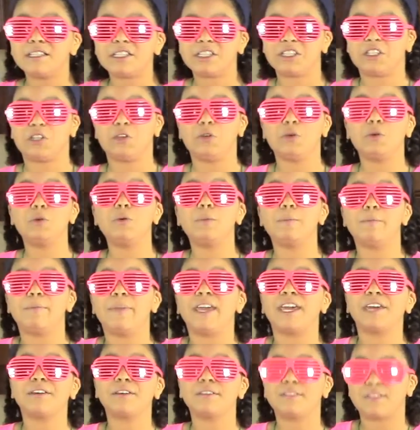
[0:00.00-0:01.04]
you
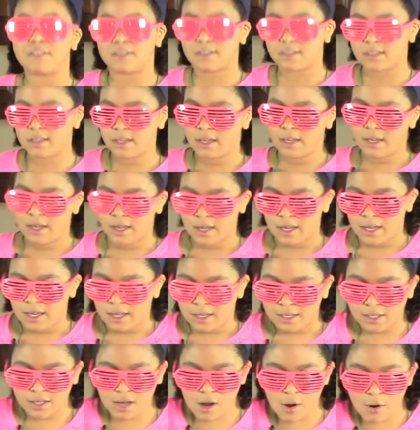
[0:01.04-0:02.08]
mix.
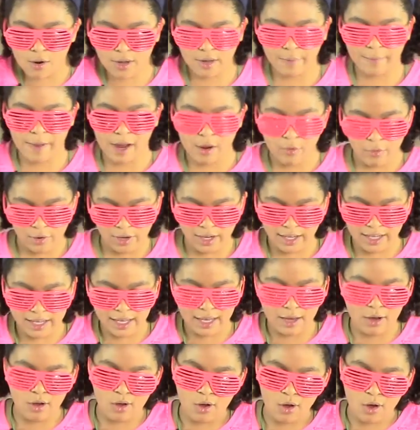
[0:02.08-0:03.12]
So you might want to get
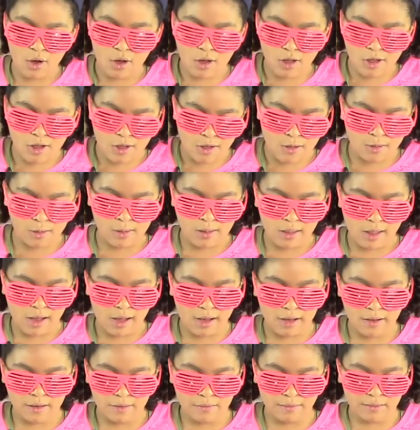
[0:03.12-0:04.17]
all
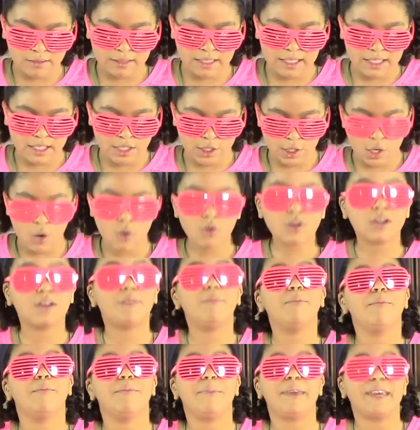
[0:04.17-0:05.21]
of the yolk
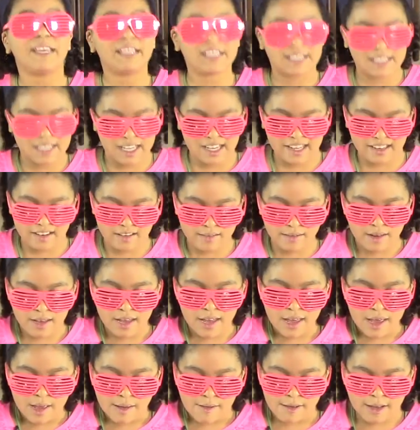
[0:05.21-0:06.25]
mixed in,
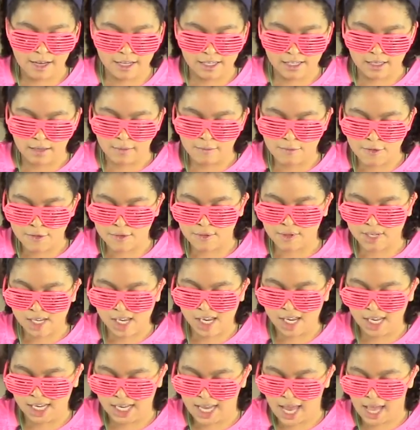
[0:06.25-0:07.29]
because if you
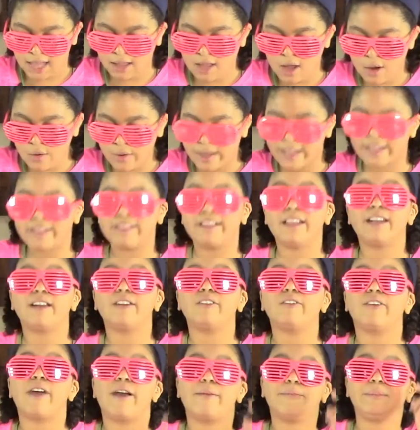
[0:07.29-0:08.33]
see yellow in there,
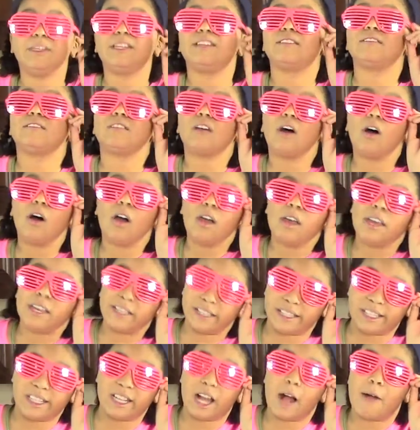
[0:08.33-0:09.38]
that means
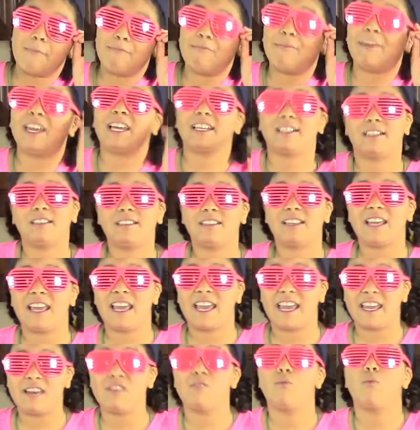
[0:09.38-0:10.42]
it's not mixed
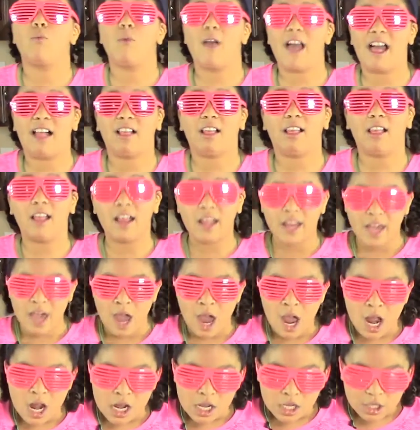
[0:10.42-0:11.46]
in well.
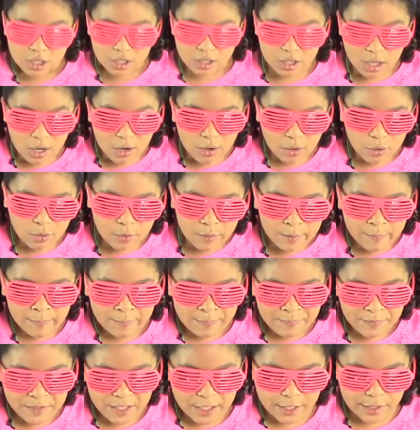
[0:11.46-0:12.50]
So
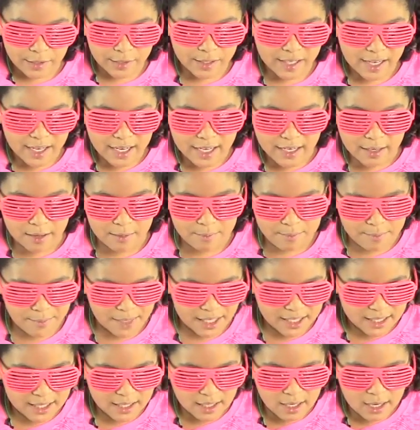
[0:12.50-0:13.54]
you gotta
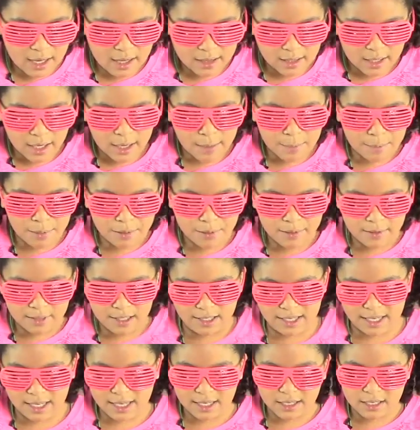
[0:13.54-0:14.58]
mix it all up,
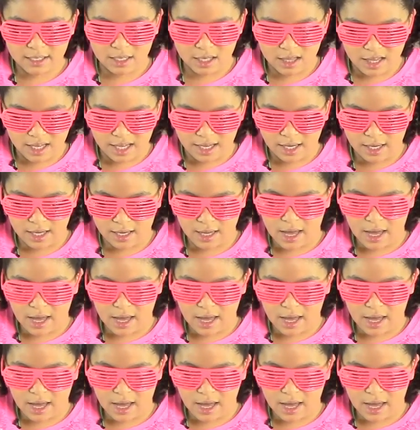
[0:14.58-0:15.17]
get the